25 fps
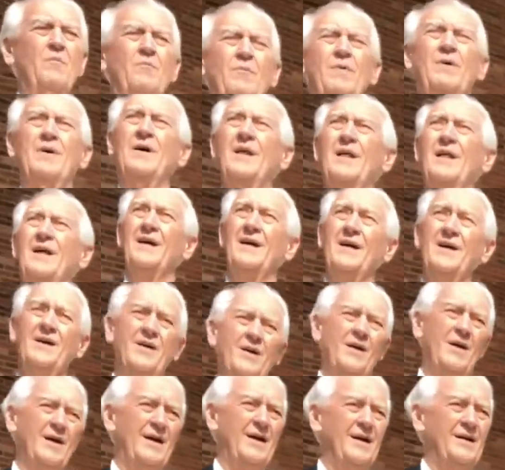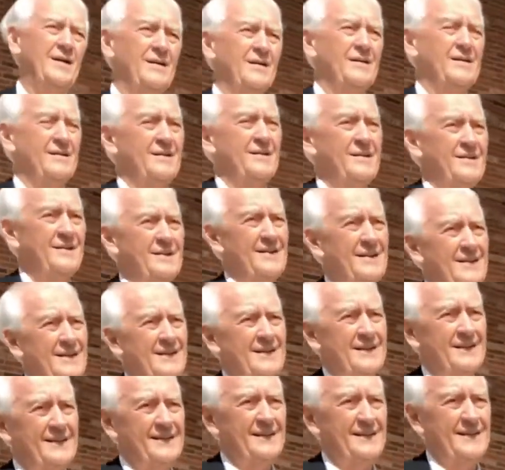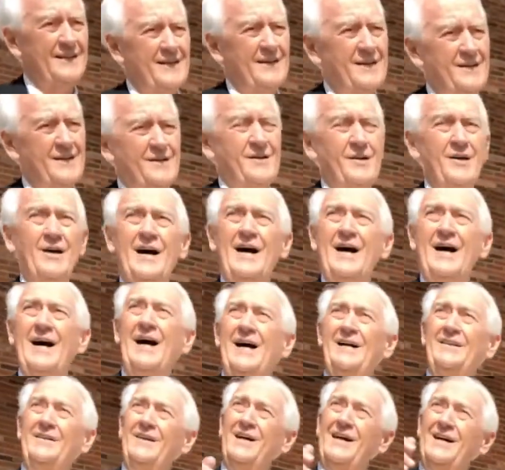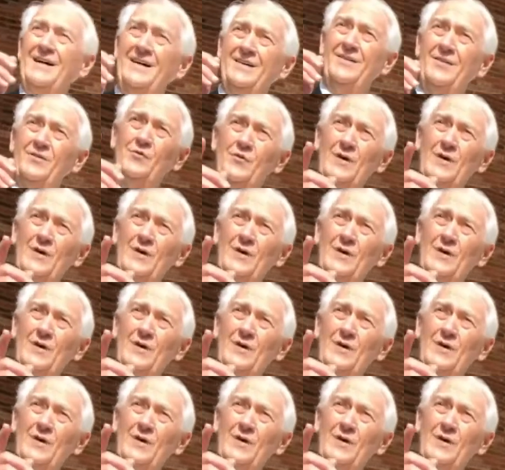everything you believe. So can I ask you one question? I, I,